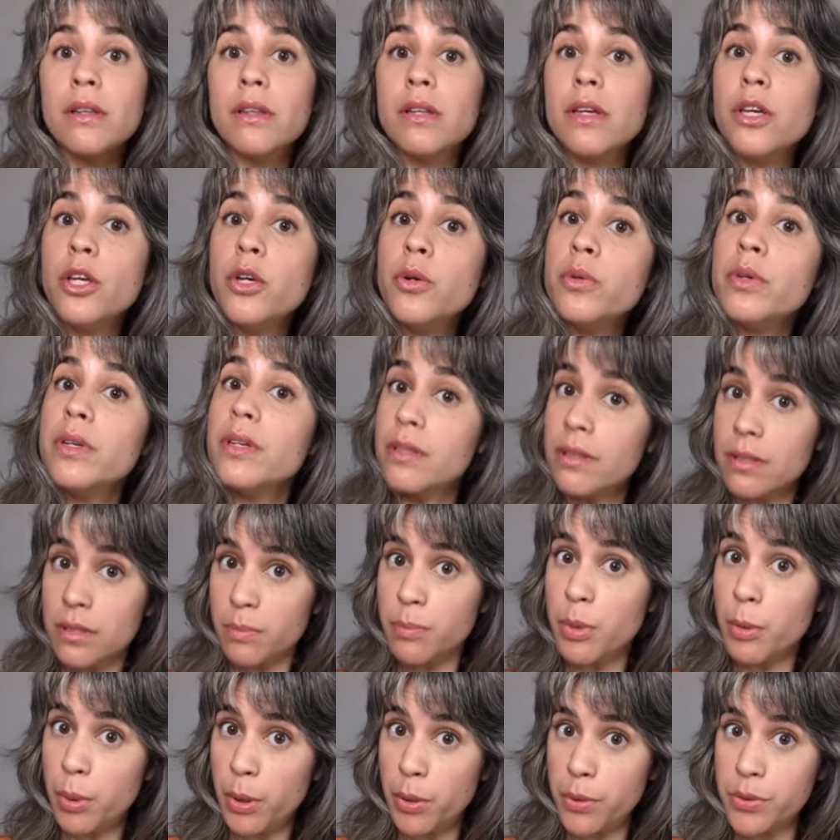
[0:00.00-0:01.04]
The union's
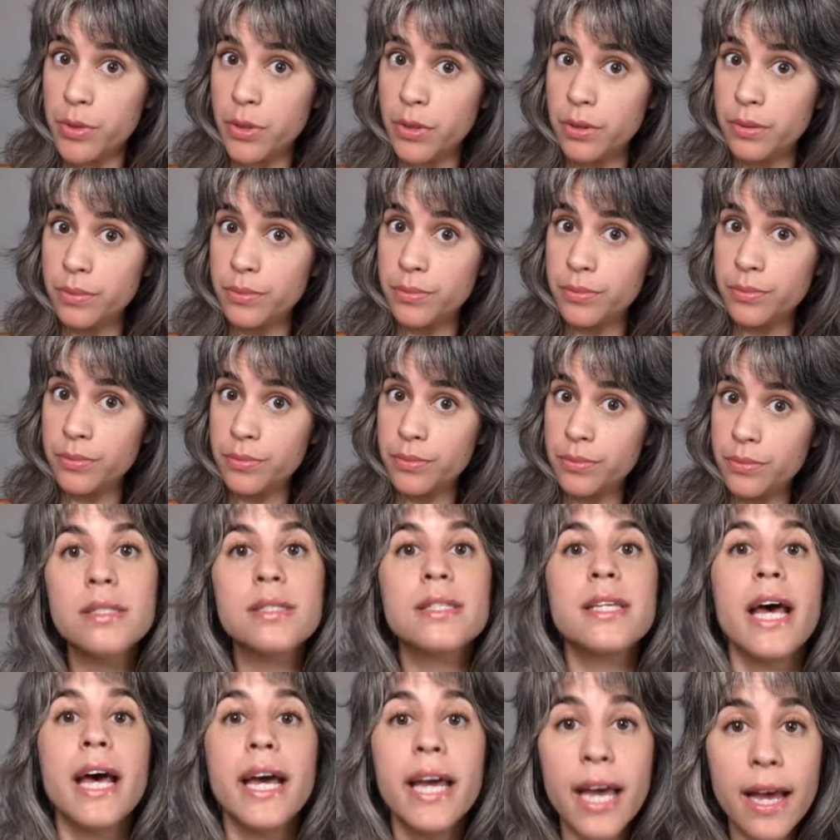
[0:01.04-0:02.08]
proposal.
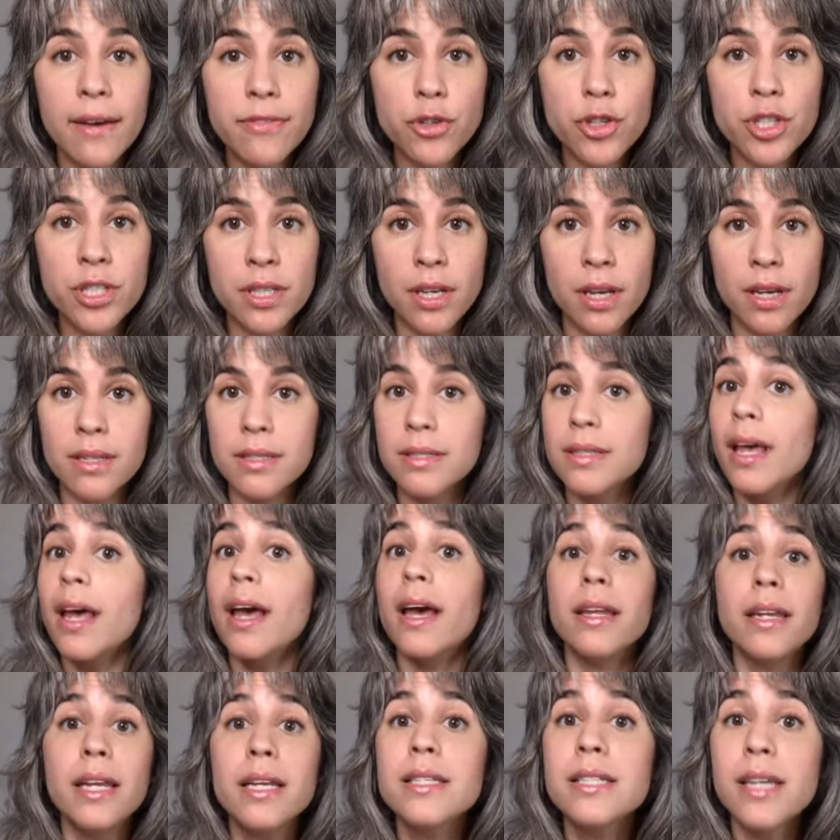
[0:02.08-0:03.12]
SAG AFTRA says
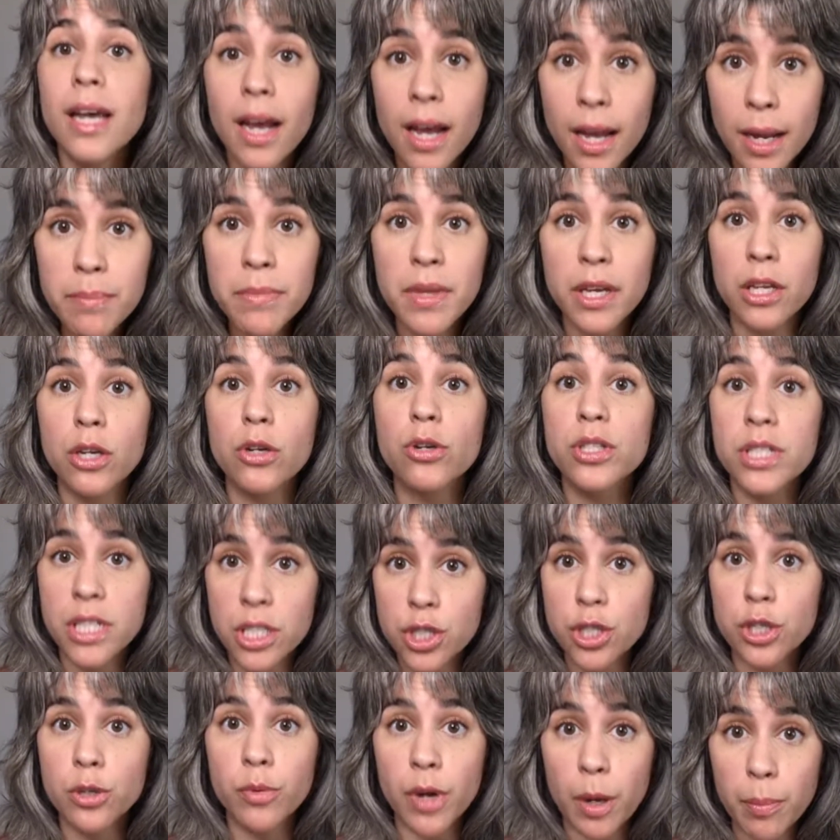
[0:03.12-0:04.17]
any time that your
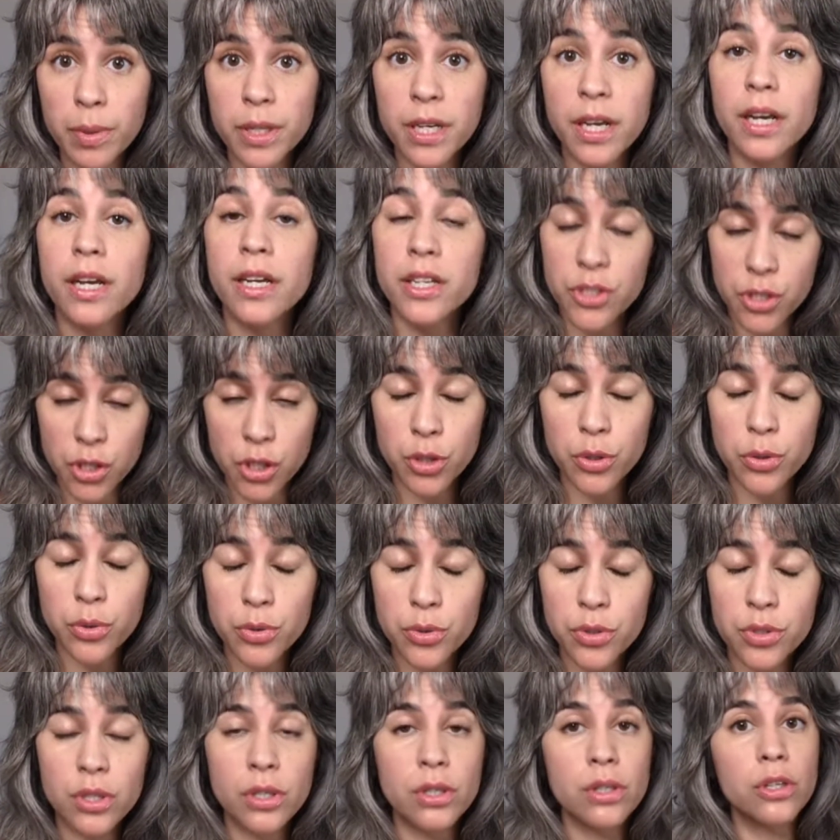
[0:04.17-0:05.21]
digital replica is
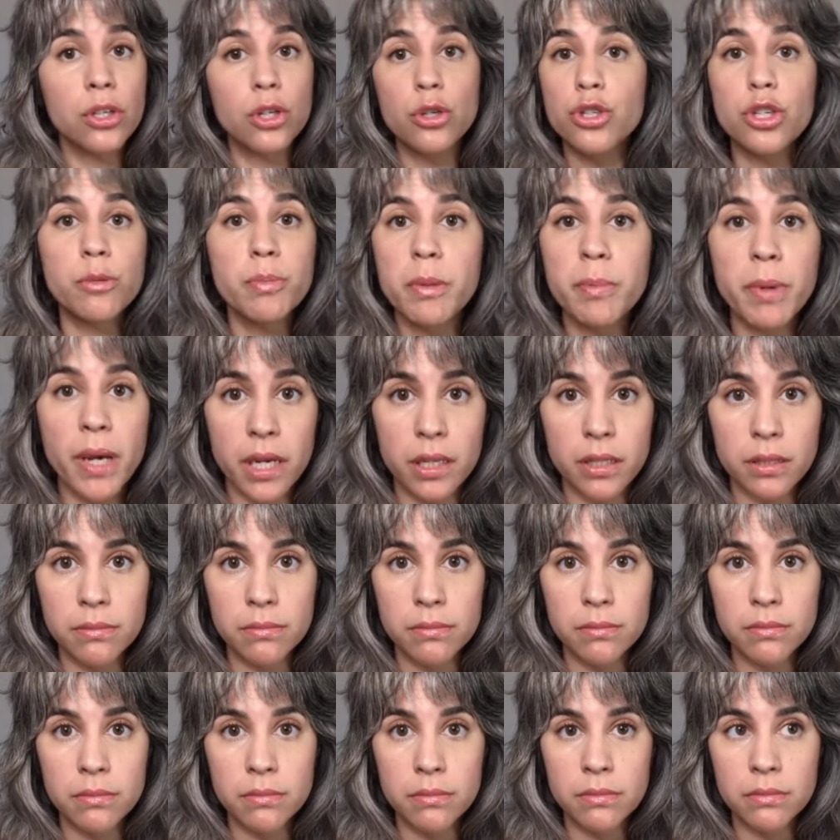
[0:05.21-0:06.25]
used, you should be paid.
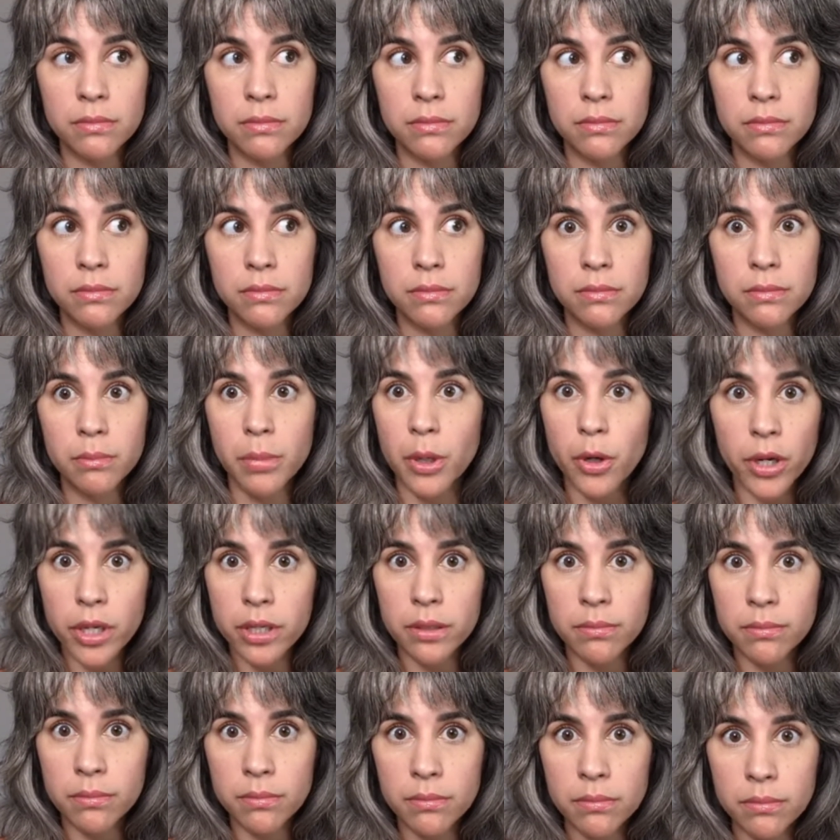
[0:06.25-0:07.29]
Period.
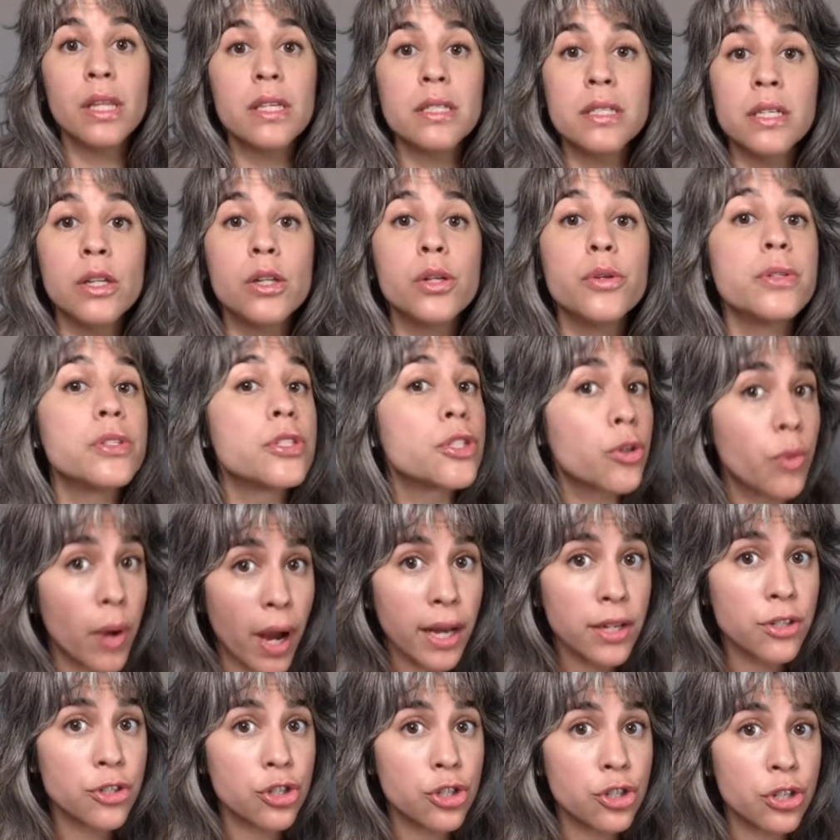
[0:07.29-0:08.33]
This includes
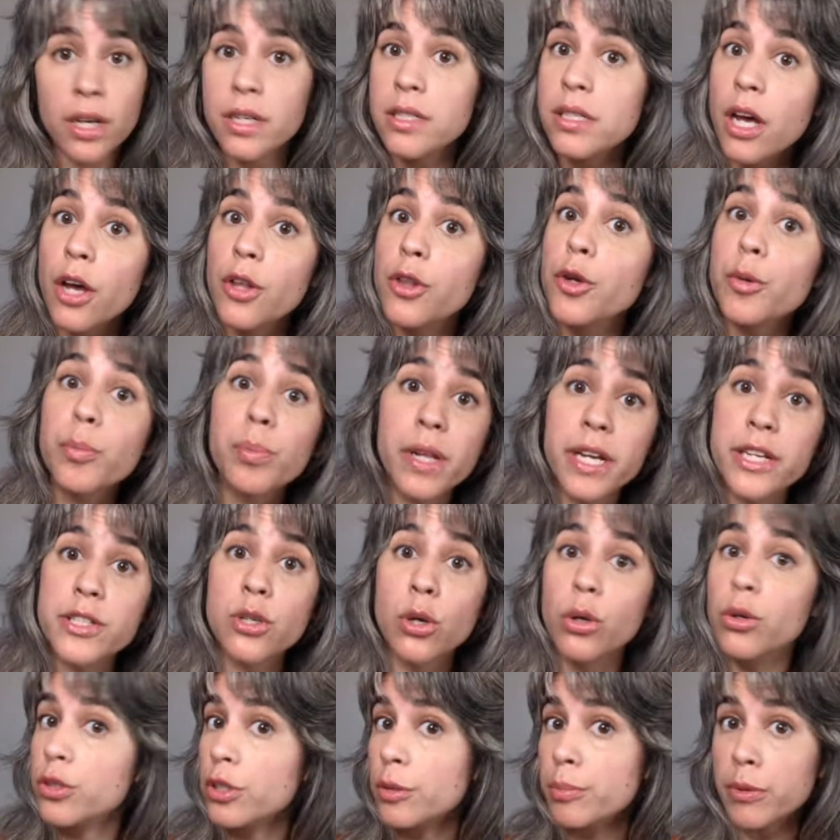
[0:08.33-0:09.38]
scratch and other
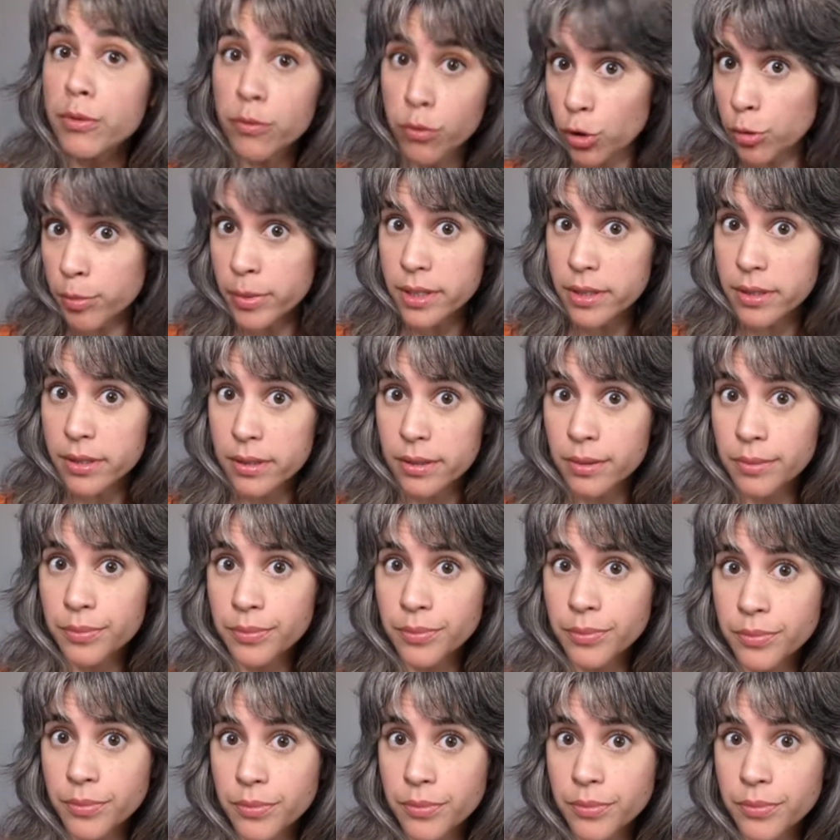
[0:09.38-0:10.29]
placeholder performance.